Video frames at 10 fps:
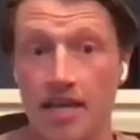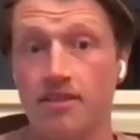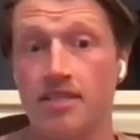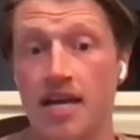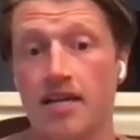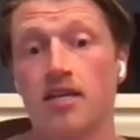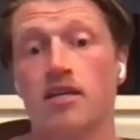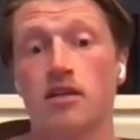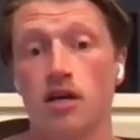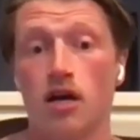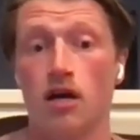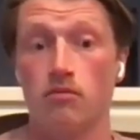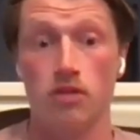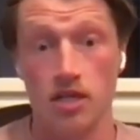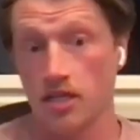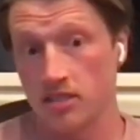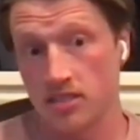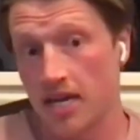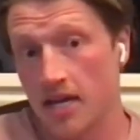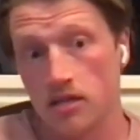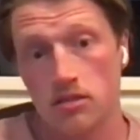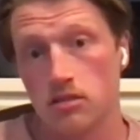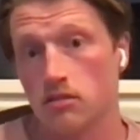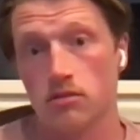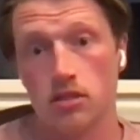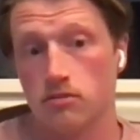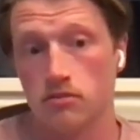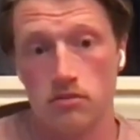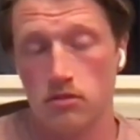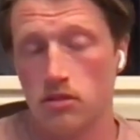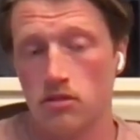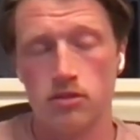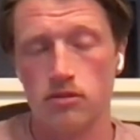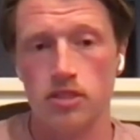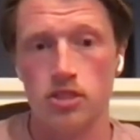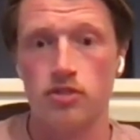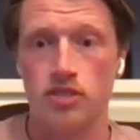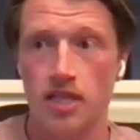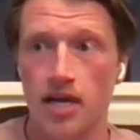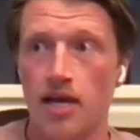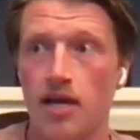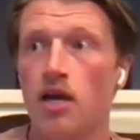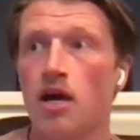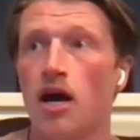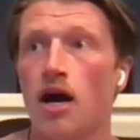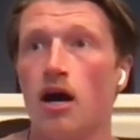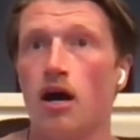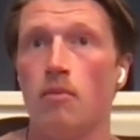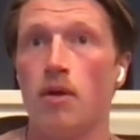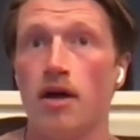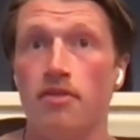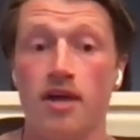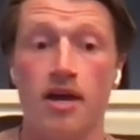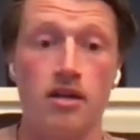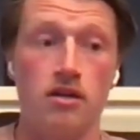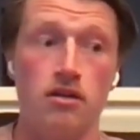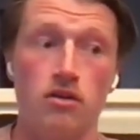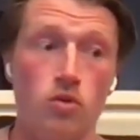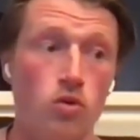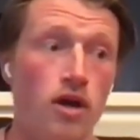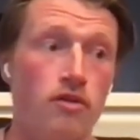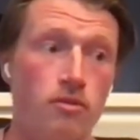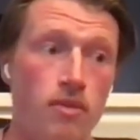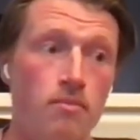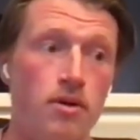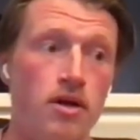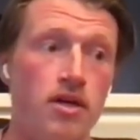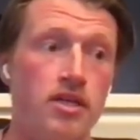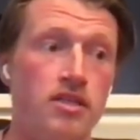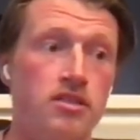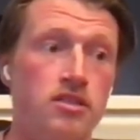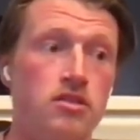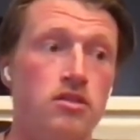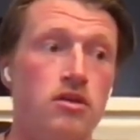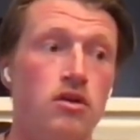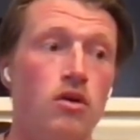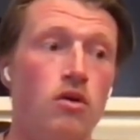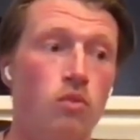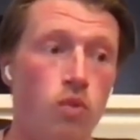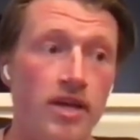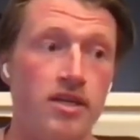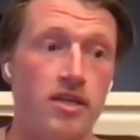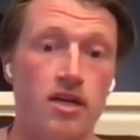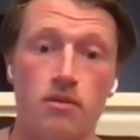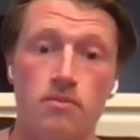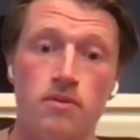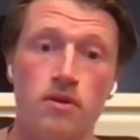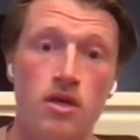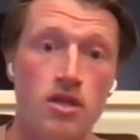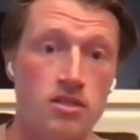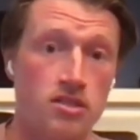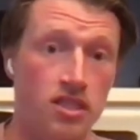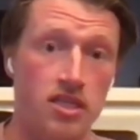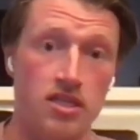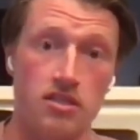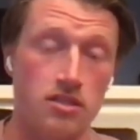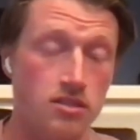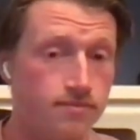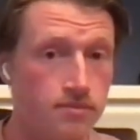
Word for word: hit the deck. Uh, yes. Luckily, it's sand, so you know no real injuries there. Um, and then all I remember is waking up, seeing.